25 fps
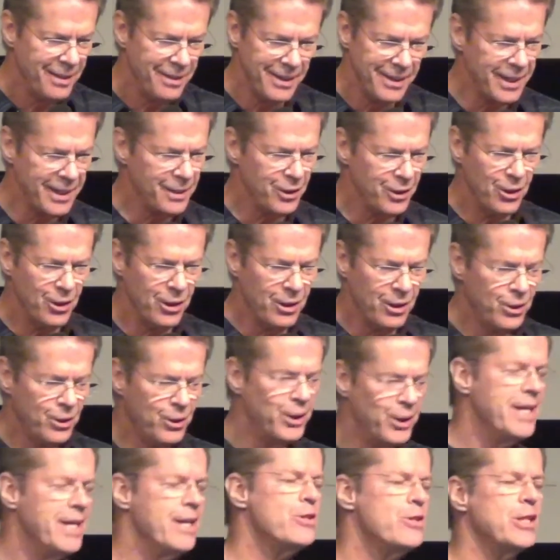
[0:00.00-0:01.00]
that
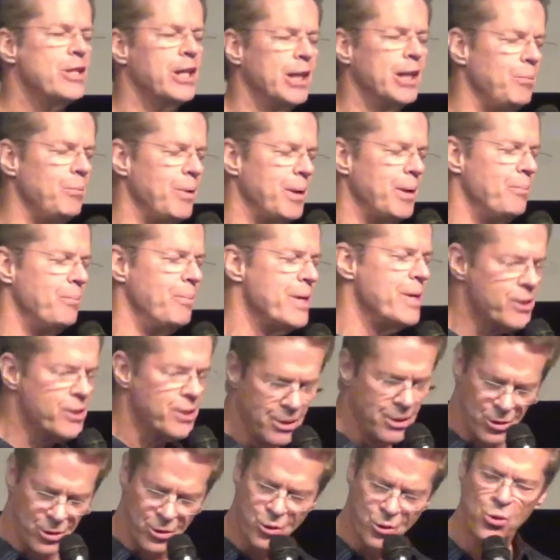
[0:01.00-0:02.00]
could easily be
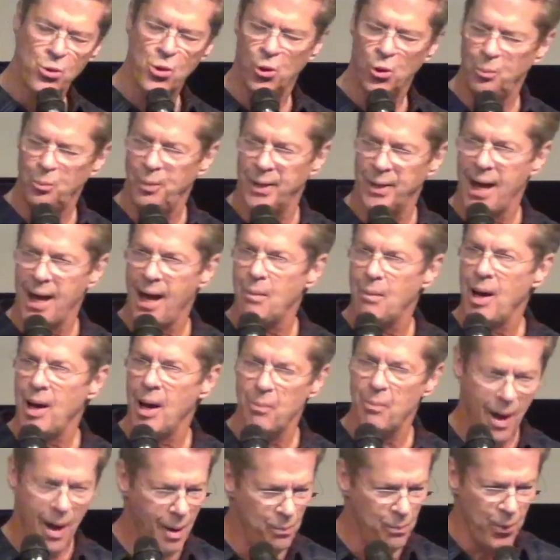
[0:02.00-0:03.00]
misconstrued, but I, I,
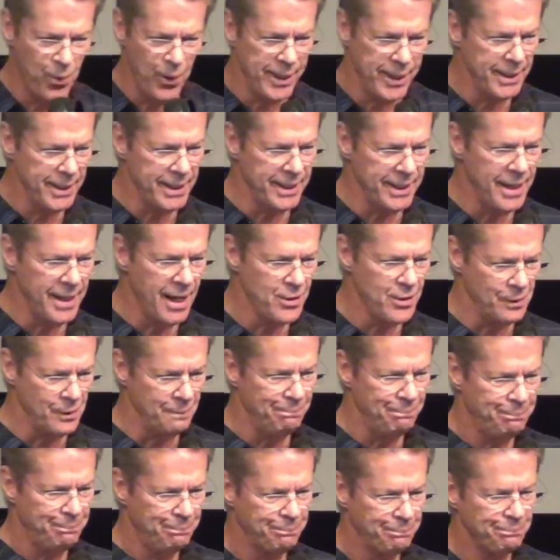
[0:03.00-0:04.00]
I pray that it doesn't.